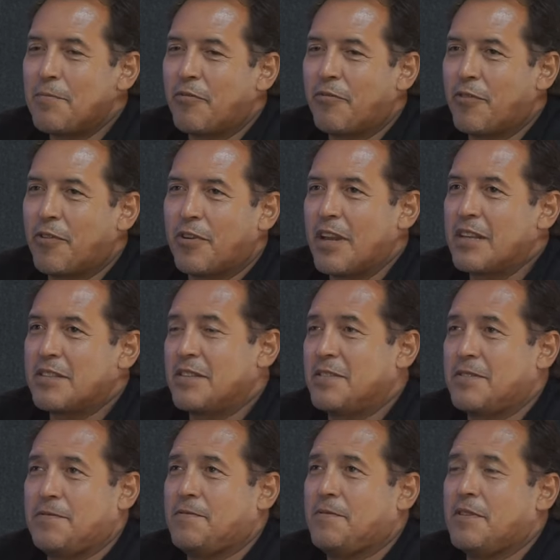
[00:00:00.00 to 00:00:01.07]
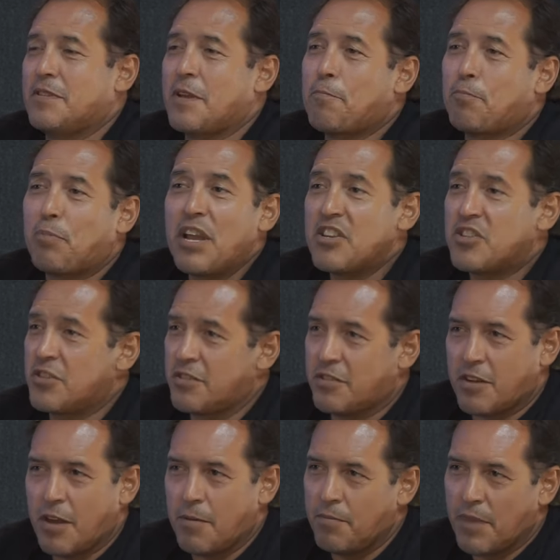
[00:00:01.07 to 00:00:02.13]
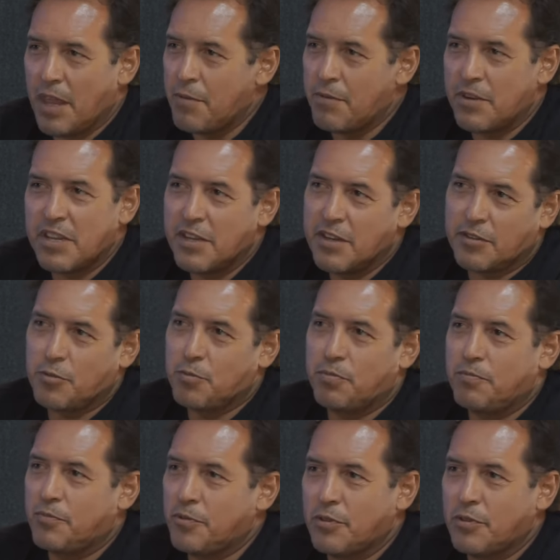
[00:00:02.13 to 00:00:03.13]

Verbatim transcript: For us, it's a pleasure come every year to